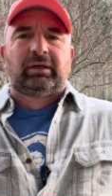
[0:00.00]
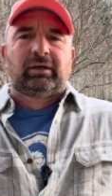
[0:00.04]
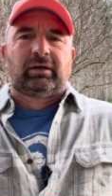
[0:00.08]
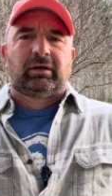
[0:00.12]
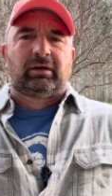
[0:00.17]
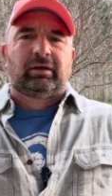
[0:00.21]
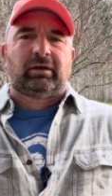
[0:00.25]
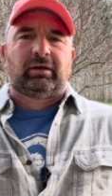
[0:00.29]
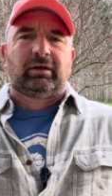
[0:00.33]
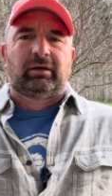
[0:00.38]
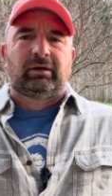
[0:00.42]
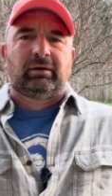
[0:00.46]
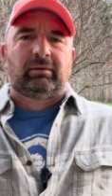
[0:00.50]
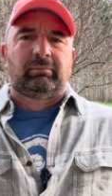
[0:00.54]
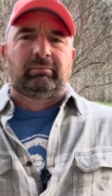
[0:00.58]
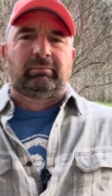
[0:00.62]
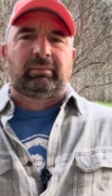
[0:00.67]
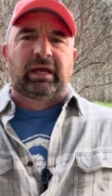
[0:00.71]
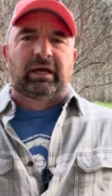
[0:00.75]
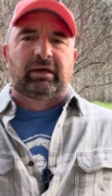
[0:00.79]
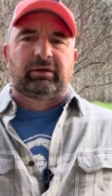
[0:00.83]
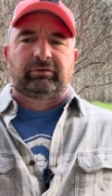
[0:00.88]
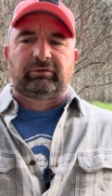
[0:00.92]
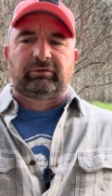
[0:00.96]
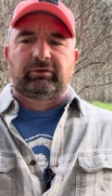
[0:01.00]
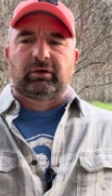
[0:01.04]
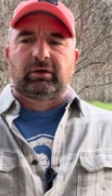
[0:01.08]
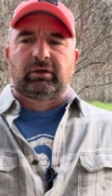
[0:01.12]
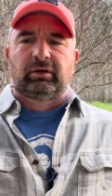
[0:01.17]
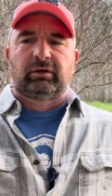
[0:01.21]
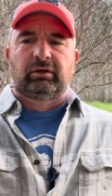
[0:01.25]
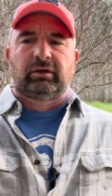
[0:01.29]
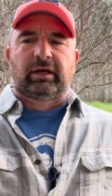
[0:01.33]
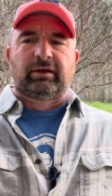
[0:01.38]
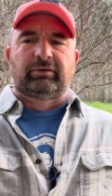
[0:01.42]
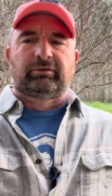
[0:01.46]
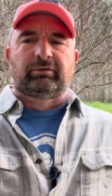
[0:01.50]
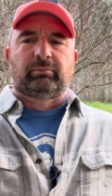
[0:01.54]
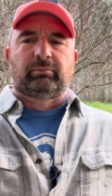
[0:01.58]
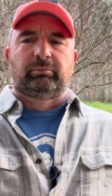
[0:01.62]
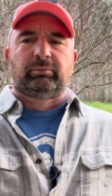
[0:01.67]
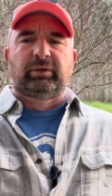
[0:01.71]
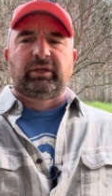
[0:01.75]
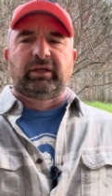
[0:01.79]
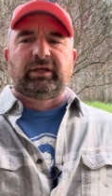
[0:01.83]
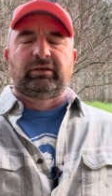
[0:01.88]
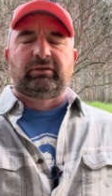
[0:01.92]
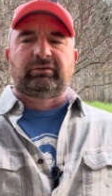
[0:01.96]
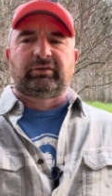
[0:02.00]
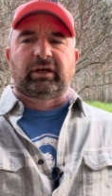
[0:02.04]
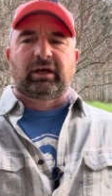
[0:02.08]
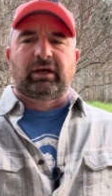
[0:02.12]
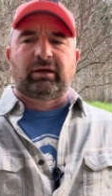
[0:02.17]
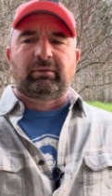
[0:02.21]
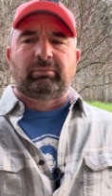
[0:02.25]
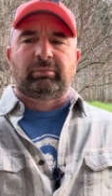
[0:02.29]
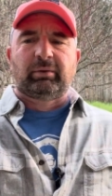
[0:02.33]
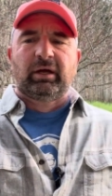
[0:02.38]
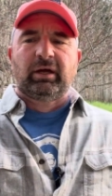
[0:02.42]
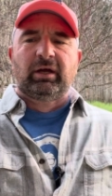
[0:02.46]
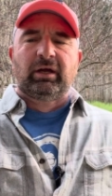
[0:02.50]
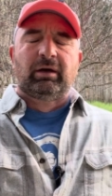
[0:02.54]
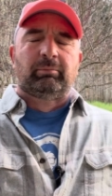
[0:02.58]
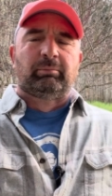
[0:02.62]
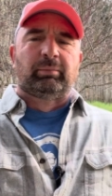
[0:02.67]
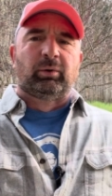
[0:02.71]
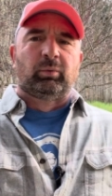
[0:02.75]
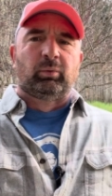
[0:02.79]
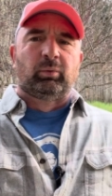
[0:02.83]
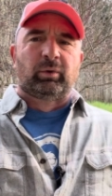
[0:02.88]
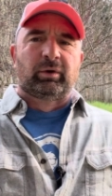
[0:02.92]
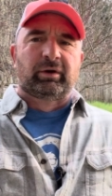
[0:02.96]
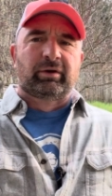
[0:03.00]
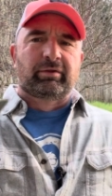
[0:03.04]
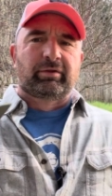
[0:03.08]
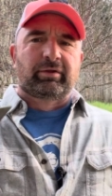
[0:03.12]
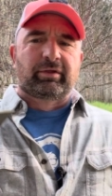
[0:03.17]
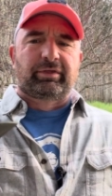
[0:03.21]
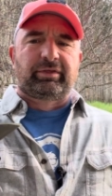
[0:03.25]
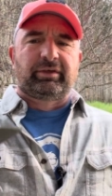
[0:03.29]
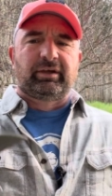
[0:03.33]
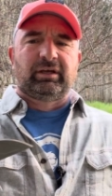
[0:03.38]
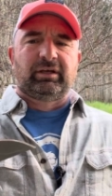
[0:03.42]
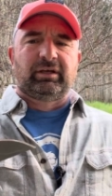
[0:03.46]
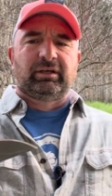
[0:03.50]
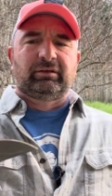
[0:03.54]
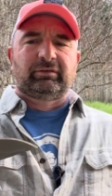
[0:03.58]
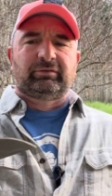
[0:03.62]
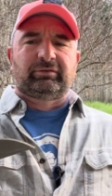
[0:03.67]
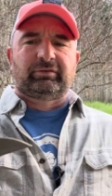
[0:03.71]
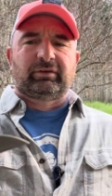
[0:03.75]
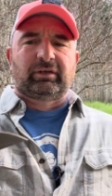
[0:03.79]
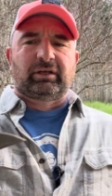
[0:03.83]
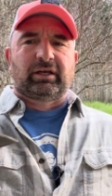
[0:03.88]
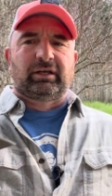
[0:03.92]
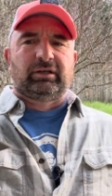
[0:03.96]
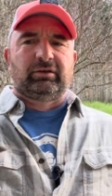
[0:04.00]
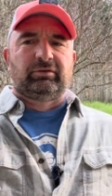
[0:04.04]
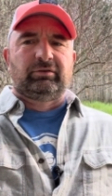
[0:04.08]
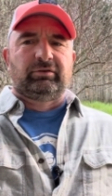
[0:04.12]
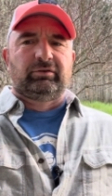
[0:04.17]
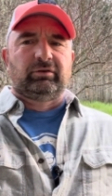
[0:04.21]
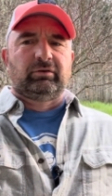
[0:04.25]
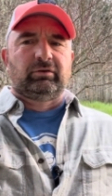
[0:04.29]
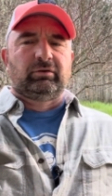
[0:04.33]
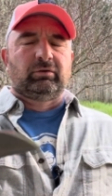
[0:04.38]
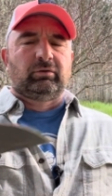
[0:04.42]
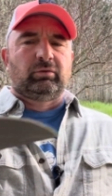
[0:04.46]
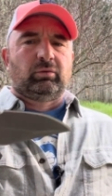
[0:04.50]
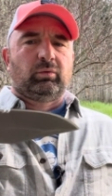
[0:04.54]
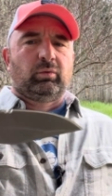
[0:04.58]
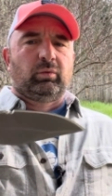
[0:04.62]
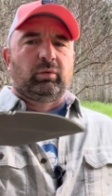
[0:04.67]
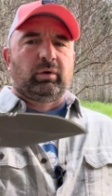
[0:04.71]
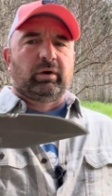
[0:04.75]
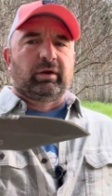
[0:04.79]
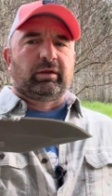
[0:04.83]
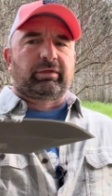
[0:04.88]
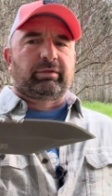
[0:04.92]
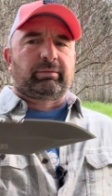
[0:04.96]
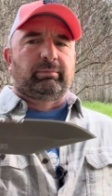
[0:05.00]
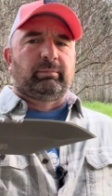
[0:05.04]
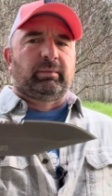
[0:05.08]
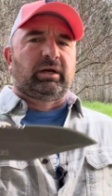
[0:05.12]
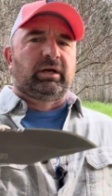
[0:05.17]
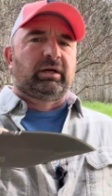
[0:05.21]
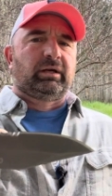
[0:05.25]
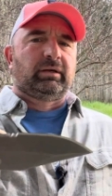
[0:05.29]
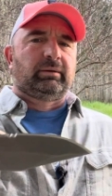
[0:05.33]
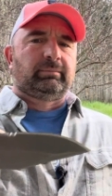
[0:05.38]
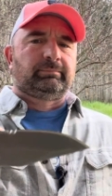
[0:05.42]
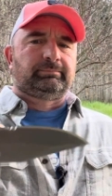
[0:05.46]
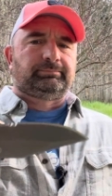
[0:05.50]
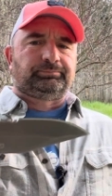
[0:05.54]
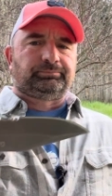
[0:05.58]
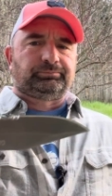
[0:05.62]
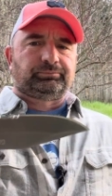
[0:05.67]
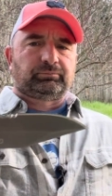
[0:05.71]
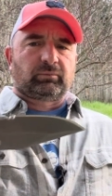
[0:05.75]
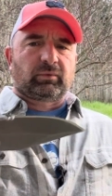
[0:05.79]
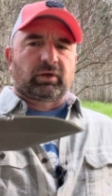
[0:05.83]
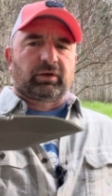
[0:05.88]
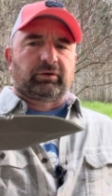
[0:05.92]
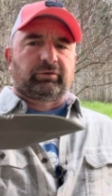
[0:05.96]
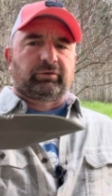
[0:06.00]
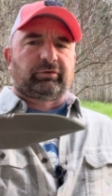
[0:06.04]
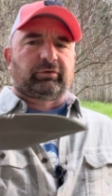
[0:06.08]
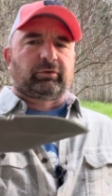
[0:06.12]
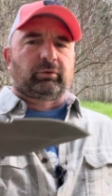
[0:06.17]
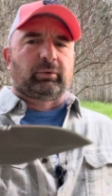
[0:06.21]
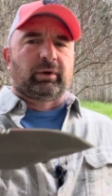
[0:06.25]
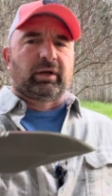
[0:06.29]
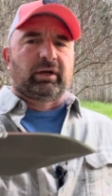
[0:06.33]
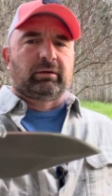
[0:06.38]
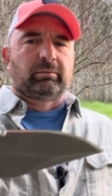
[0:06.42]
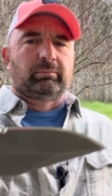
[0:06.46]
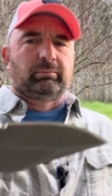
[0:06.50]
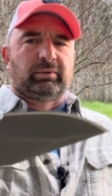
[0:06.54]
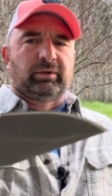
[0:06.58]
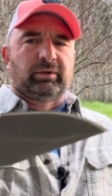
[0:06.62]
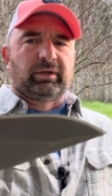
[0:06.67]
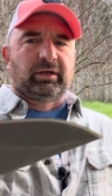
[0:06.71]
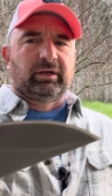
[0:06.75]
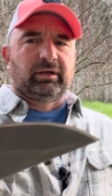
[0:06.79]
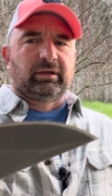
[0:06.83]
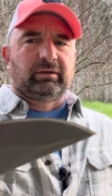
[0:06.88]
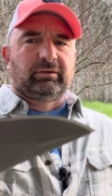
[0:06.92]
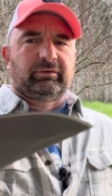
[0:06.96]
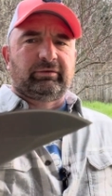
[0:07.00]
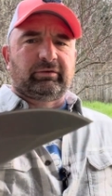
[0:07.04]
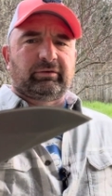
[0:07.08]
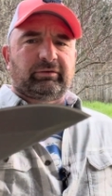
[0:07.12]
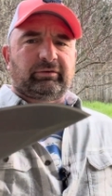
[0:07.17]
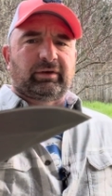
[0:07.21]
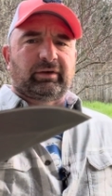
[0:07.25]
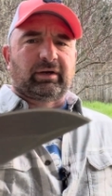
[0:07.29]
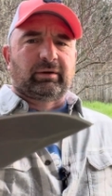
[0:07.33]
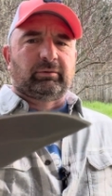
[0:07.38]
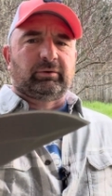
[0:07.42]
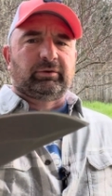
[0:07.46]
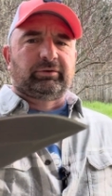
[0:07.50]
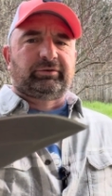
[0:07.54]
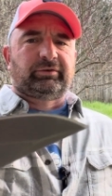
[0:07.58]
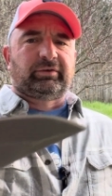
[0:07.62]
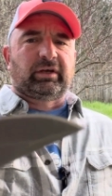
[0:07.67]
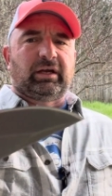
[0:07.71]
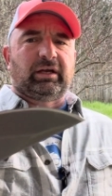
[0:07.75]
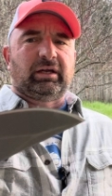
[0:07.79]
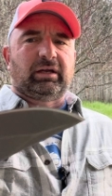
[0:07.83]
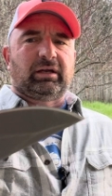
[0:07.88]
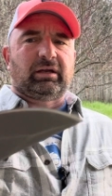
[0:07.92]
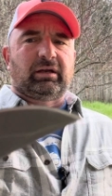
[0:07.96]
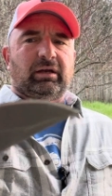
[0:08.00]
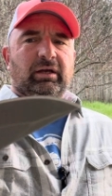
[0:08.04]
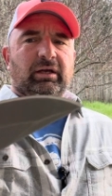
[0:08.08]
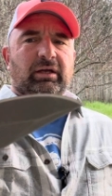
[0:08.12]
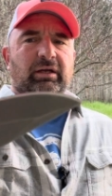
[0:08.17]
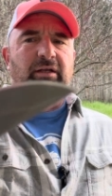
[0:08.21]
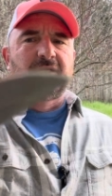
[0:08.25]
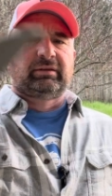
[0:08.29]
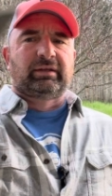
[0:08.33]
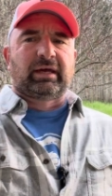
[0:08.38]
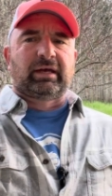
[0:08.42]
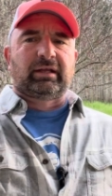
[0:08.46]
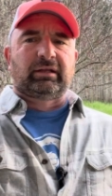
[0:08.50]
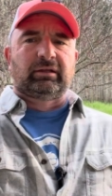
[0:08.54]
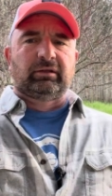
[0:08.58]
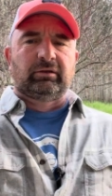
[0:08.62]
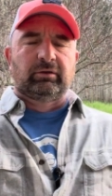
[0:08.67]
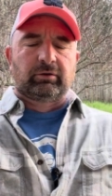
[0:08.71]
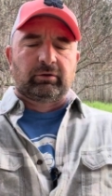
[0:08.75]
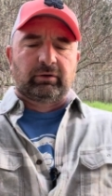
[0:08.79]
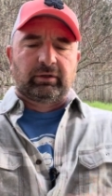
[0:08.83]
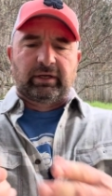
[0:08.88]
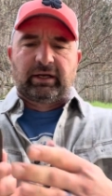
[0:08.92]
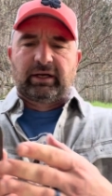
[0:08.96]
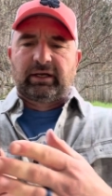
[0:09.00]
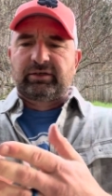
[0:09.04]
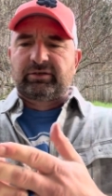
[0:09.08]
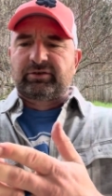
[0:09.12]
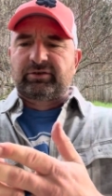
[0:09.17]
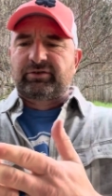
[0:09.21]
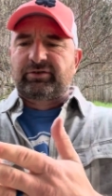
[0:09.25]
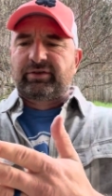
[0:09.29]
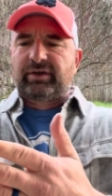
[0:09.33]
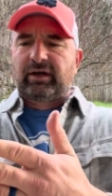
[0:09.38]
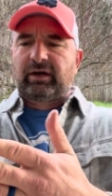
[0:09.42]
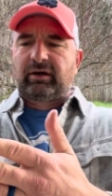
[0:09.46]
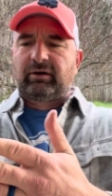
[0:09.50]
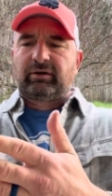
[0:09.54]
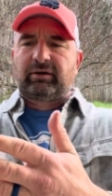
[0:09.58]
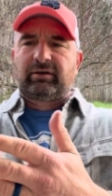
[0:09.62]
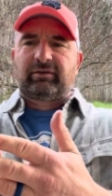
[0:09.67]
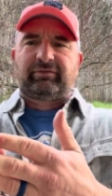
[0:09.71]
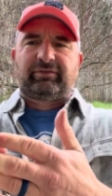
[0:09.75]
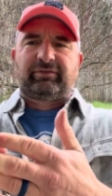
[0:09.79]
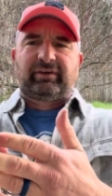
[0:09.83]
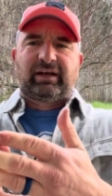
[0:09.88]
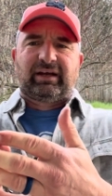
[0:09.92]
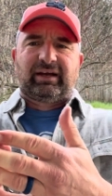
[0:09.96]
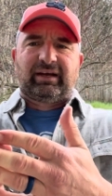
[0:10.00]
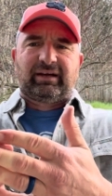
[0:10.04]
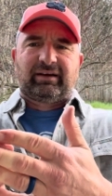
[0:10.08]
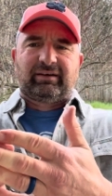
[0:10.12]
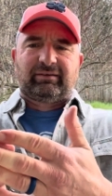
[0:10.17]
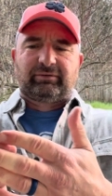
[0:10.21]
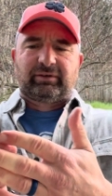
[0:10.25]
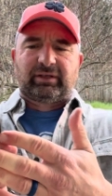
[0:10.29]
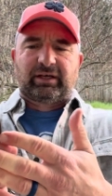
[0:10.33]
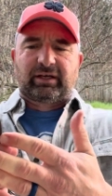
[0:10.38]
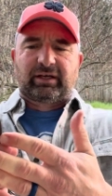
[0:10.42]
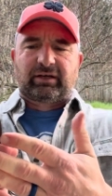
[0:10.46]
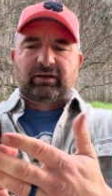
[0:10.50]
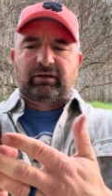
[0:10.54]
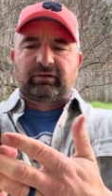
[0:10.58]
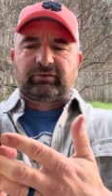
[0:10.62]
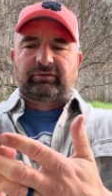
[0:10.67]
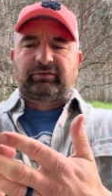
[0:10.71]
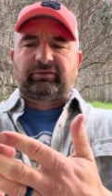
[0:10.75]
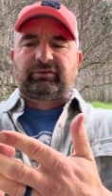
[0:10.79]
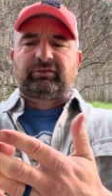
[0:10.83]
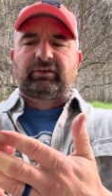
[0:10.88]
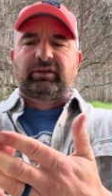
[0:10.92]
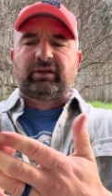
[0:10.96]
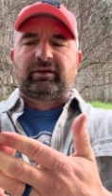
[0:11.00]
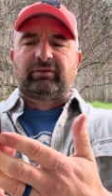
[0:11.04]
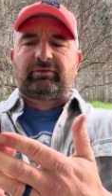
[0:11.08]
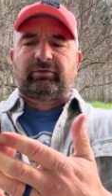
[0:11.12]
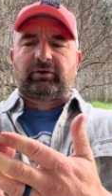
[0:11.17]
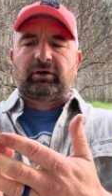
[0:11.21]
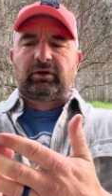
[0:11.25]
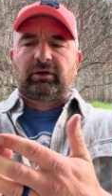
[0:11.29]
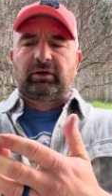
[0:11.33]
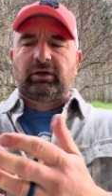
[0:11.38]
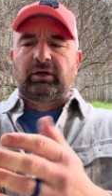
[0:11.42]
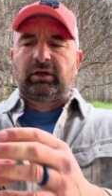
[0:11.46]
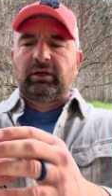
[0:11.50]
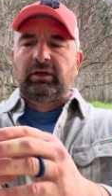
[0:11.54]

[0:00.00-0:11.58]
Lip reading: as a blade type. But one of the things that I do with my serrated blades is I will take that little edge there, and if I have like a sliver,